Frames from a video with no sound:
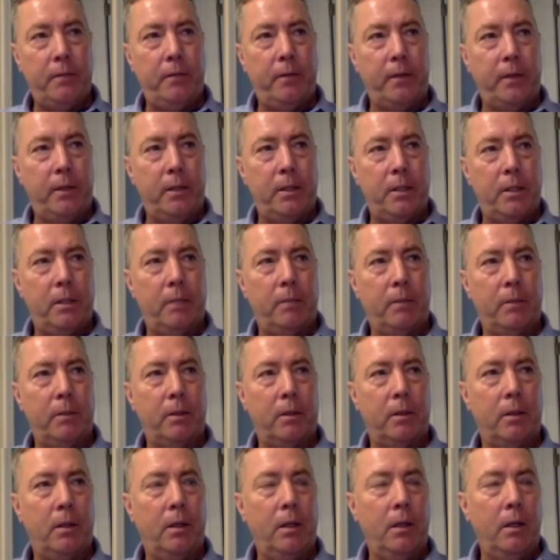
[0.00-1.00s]
very, very
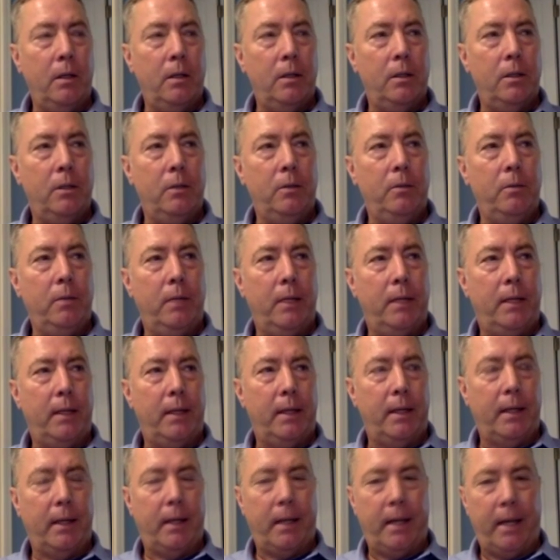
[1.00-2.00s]
similar to
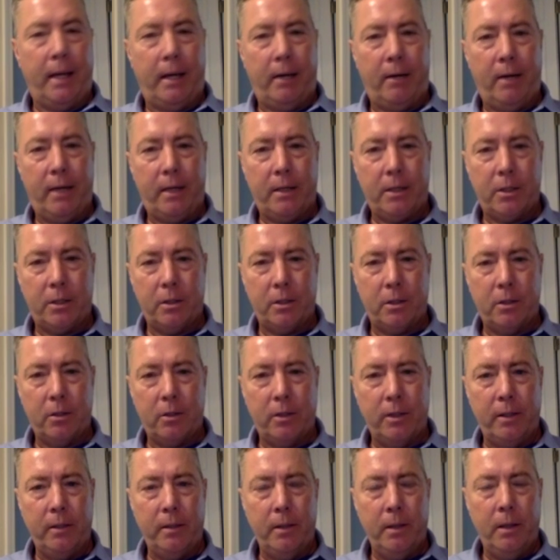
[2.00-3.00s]
uh, a cataract
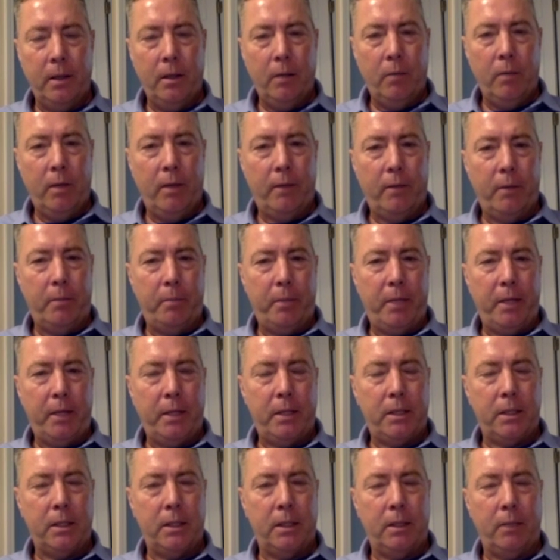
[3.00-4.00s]
surgery. We have the
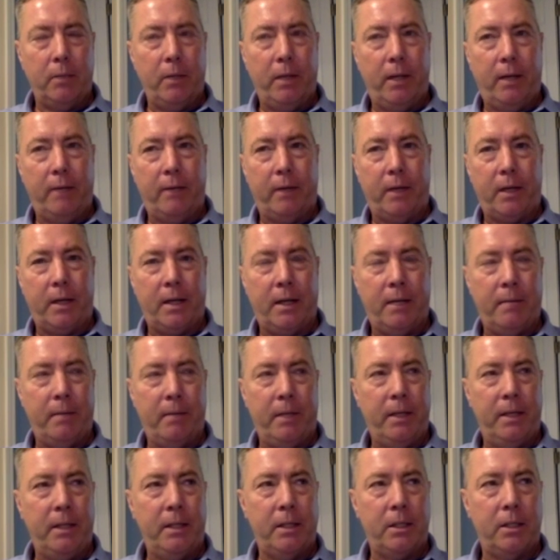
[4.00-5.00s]
patient, we have a
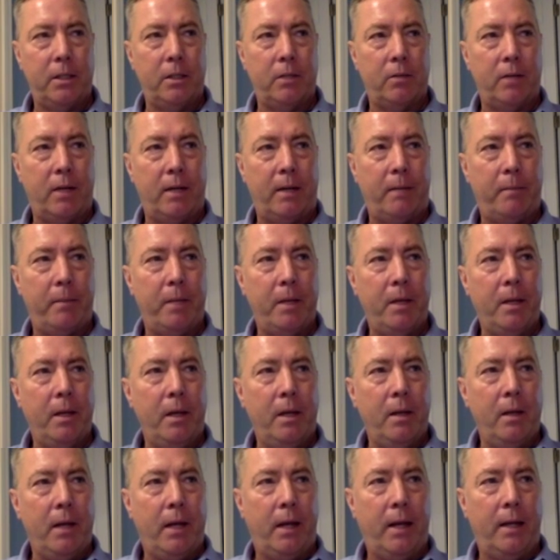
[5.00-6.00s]
combination drop
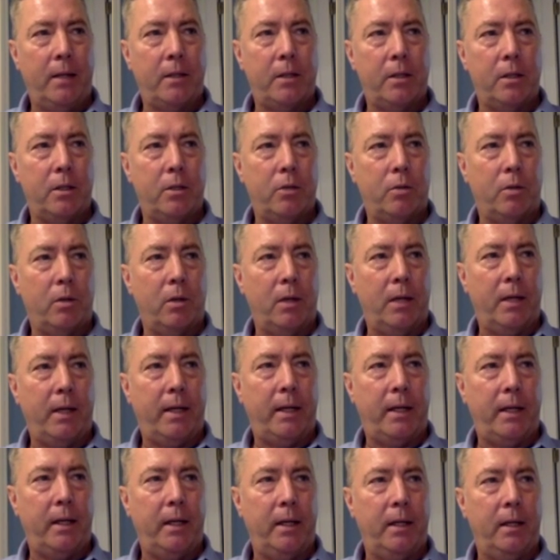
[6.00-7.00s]
that has
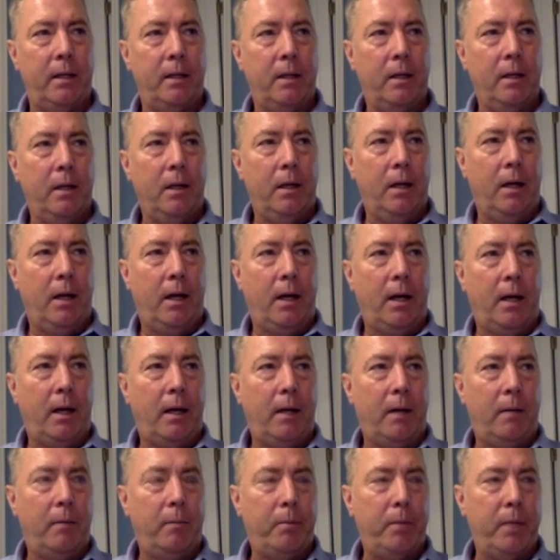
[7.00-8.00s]
ketorolac in it,
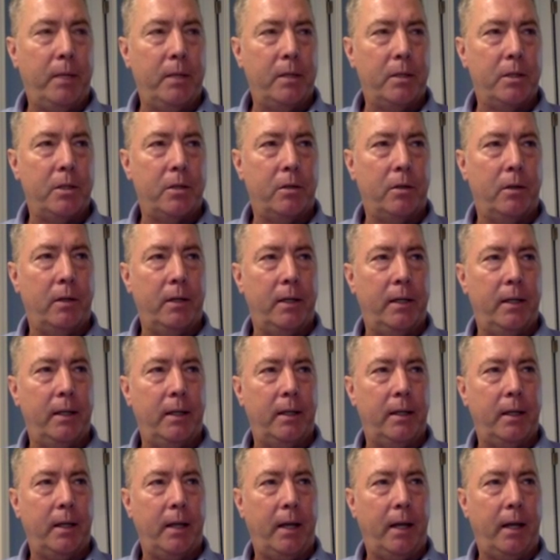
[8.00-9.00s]
uh, prednisone
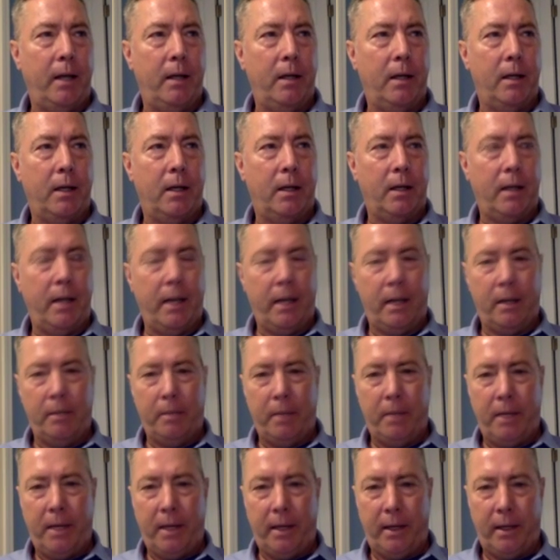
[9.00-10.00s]
in it, and uh,
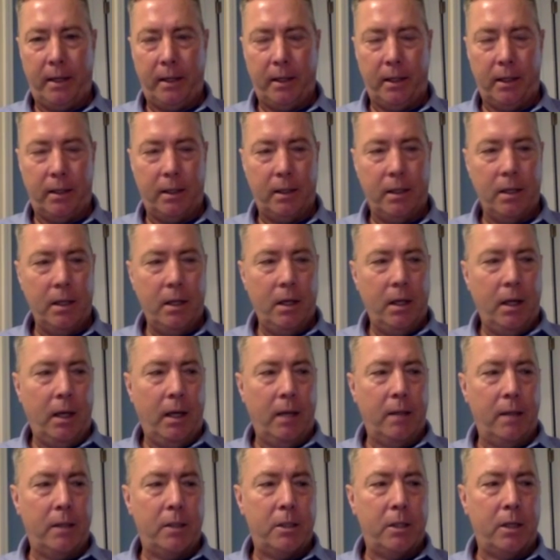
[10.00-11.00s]
antibiotic in it.
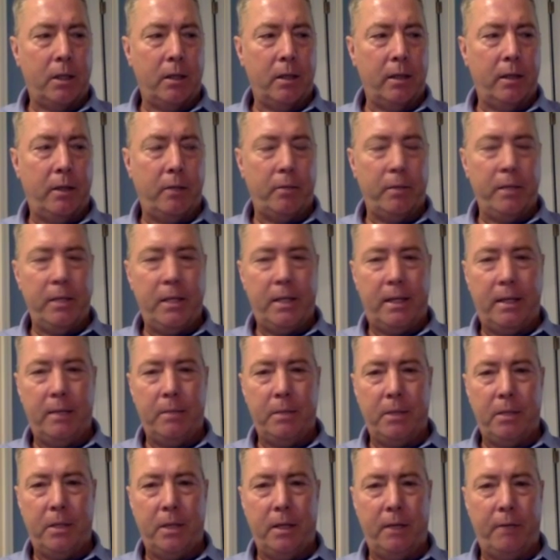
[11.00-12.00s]
And it's generally three
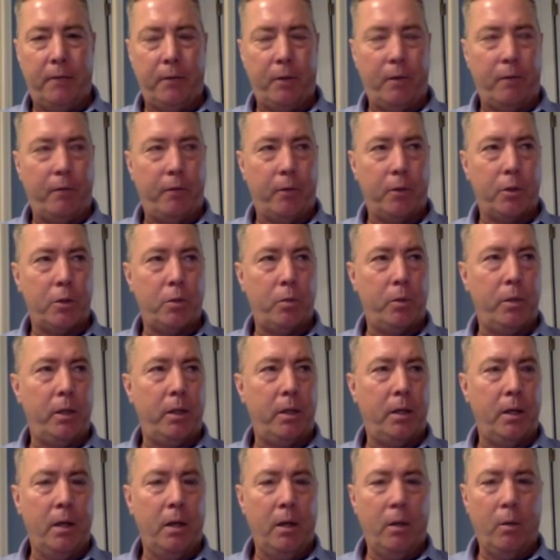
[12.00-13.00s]
times a day for the
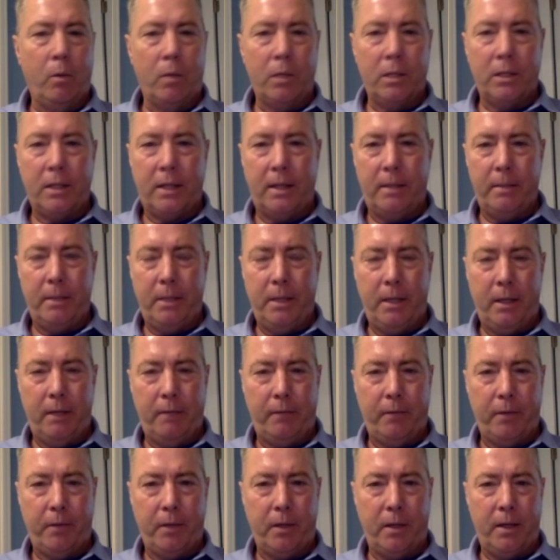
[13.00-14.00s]
first week, one time a
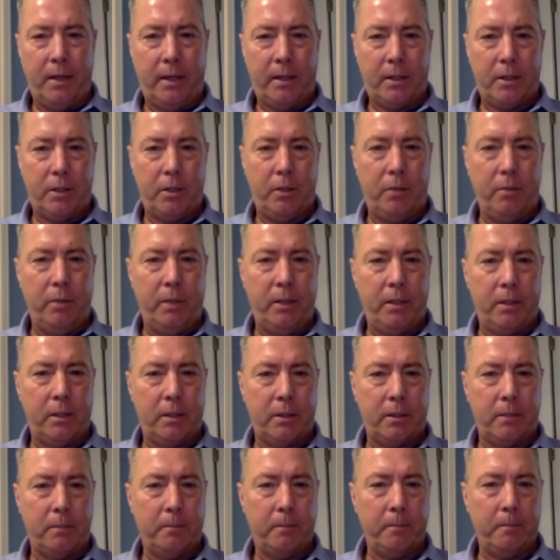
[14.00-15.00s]
day for the next two
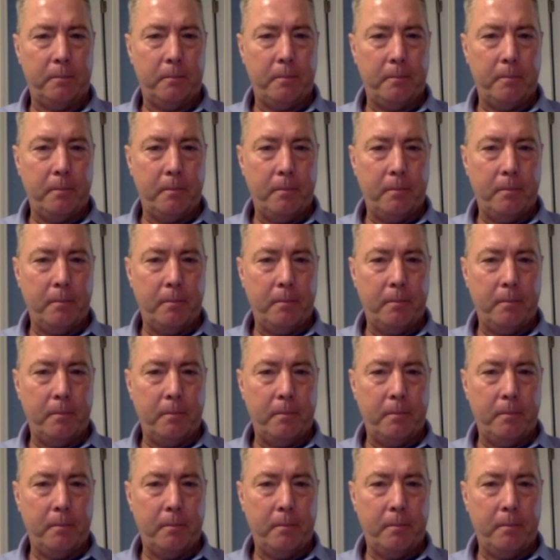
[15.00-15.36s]
weeks.